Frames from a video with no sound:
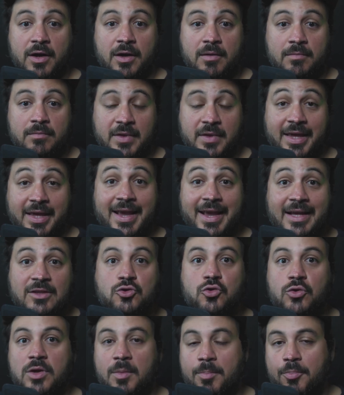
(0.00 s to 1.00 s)
they get
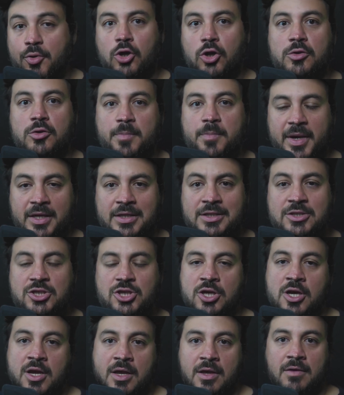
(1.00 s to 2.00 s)
to the product
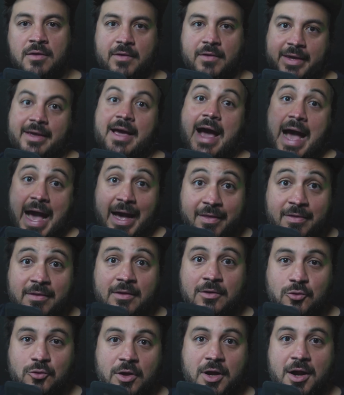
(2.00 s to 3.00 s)
page, they add
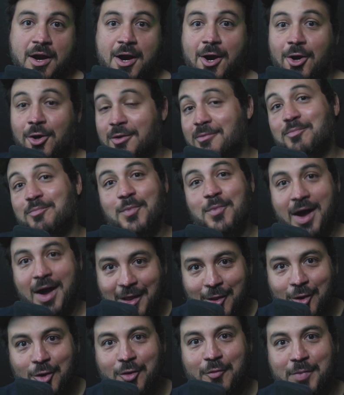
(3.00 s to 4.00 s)
to the cart. A
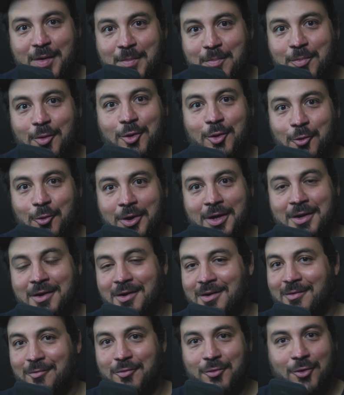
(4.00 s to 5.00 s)
lot of people do it
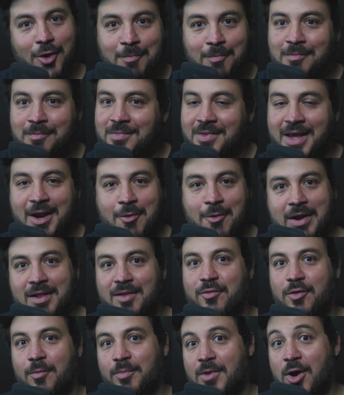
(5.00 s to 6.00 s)
directly
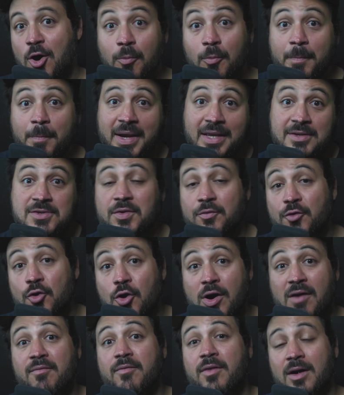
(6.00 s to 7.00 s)
from the homepage. If you
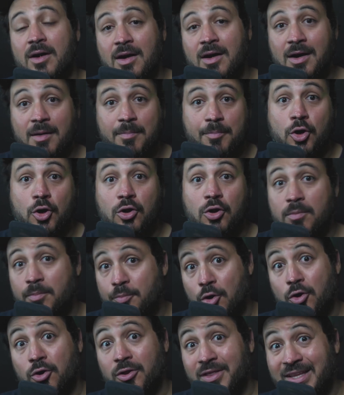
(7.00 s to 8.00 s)
have a
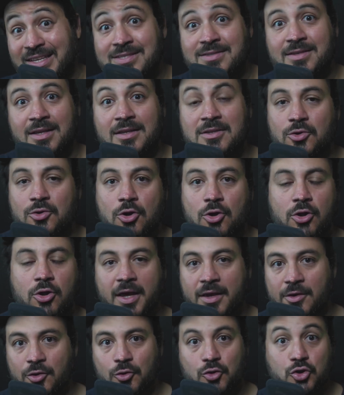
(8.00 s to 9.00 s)
product listings,
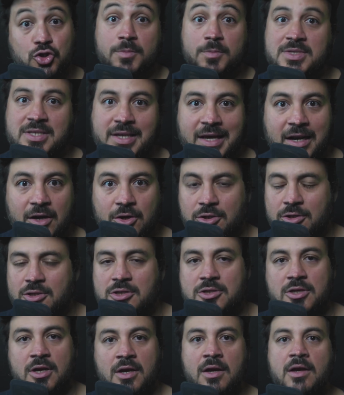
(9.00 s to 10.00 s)
like your top
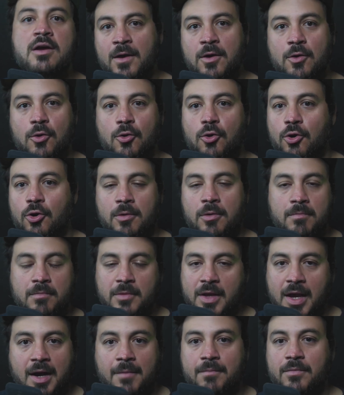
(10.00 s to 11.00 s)
sellers, or
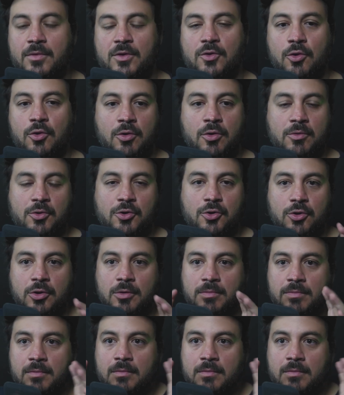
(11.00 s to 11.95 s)
your